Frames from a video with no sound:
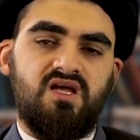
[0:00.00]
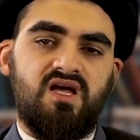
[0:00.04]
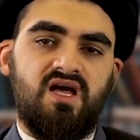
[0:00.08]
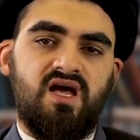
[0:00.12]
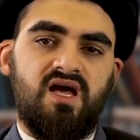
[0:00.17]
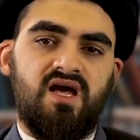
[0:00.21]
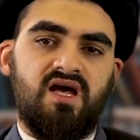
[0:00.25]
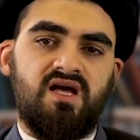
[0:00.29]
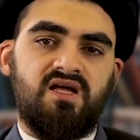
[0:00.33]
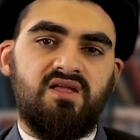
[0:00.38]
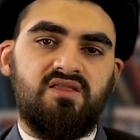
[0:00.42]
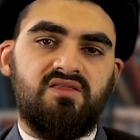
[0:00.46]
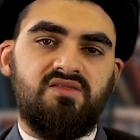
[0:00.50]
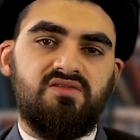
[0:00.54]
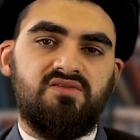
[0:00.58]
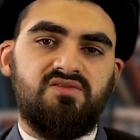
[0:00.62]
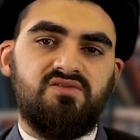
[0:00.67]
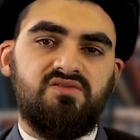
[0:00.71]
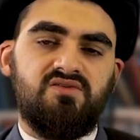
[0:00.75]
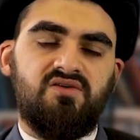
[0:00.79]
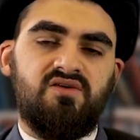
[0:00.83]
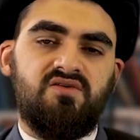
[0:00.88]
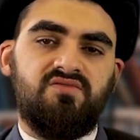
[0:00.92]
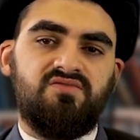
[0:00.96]
and
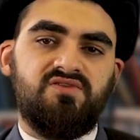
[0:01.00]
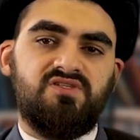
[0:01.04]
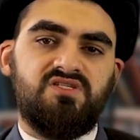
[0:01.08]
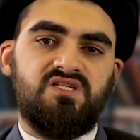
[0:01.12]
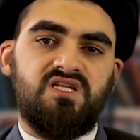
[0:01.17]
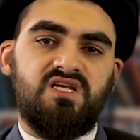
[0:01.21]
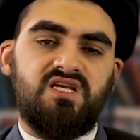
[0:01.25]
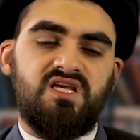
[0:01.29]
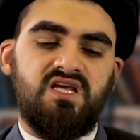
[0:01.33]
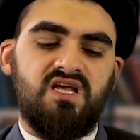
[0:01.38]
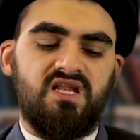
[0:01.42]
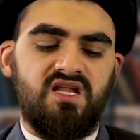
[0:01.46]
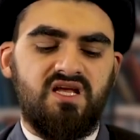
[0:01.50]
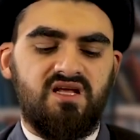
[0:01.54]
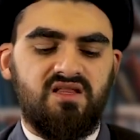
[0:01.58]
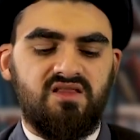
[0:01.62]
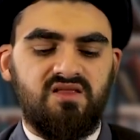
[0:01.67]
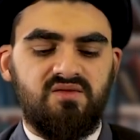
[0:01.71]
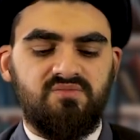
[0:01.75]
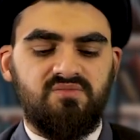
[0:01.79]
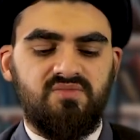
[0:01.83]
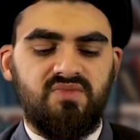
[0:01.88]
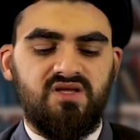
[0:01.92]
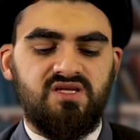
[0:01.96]
obviously killing
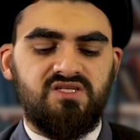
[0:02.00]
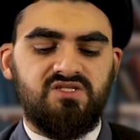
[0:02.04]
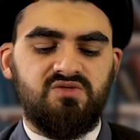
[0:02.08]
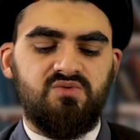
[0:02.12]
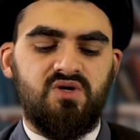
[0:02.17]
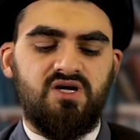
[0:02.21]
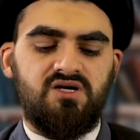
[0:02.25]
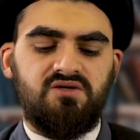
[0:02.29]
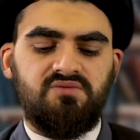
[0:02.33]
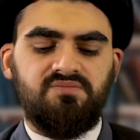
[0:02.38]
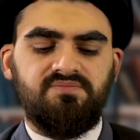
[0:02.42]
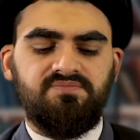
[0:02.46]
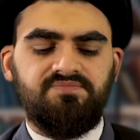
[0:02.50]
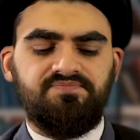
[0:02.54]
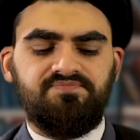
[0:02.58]
them as well.